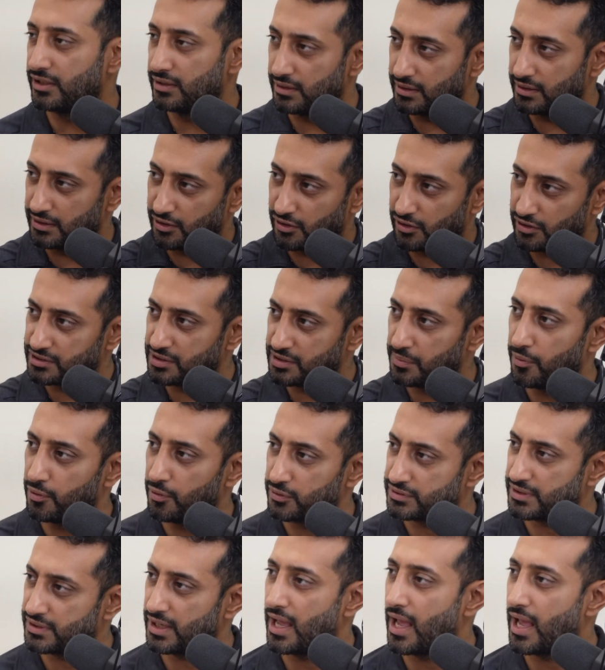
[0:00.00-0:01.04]
You're
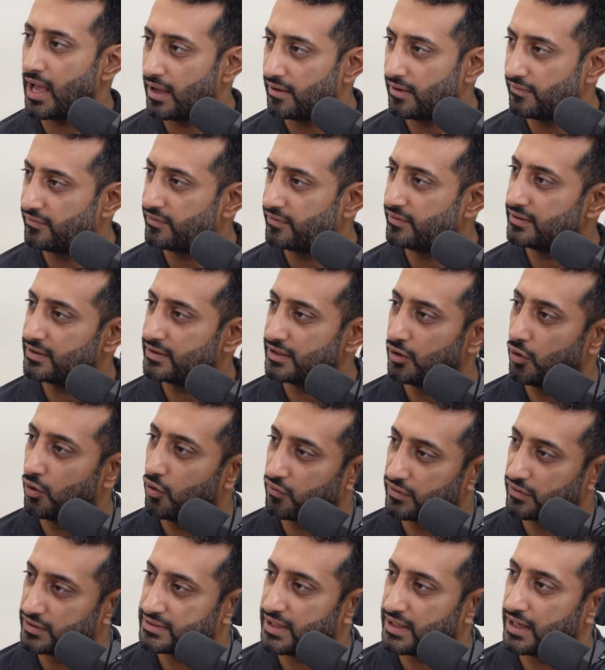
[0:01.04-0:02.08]
supposed to have the
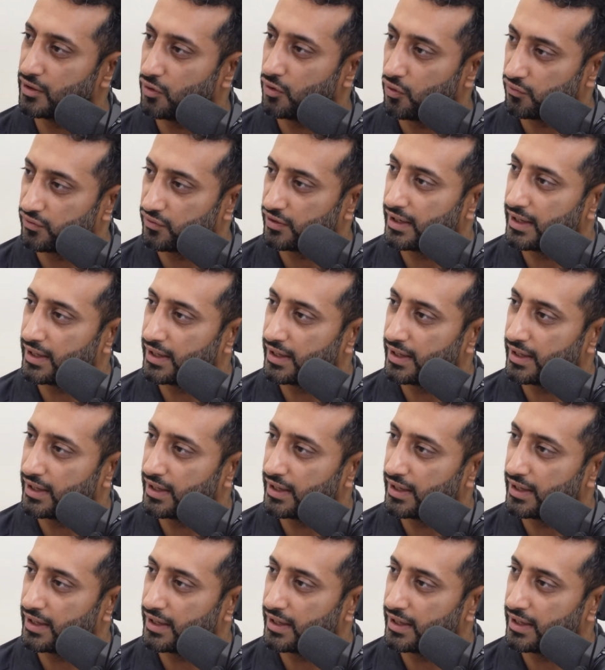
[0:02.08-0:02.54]
oversight over it.